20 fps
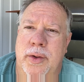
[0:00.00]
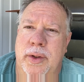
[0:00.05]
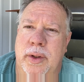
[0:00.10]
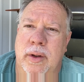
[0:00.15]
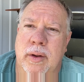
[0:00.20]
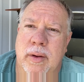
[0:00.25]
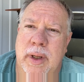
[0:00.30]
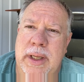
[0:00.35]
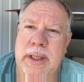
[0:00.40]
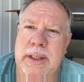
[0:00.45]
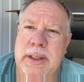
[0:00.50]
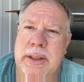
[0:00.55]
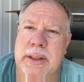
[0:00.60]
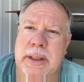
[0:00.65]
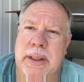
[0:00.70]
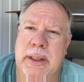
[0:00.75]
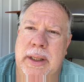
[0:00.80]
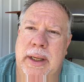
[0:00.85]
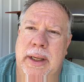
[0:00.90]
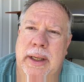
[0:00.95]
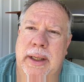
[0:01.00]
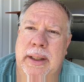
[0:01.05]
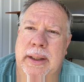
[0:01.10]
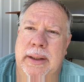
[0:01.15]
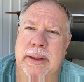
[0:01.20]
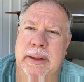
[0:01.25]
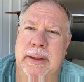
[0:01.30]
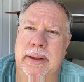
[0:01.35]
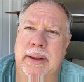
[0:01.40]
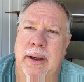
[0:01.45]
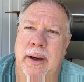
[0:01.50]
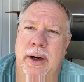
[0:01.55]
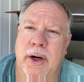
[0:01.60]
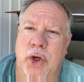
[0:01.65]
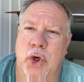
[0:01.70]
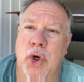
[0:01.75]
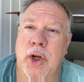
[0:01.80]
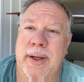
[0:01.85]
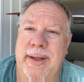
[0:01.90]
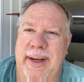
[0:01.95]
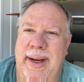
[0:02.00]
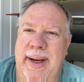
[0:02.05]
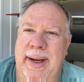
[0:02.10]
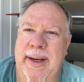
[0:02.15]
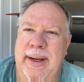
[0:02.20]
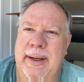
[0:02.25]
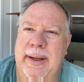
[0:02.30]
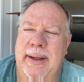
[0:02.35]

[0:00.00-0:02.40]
degrees on a good day,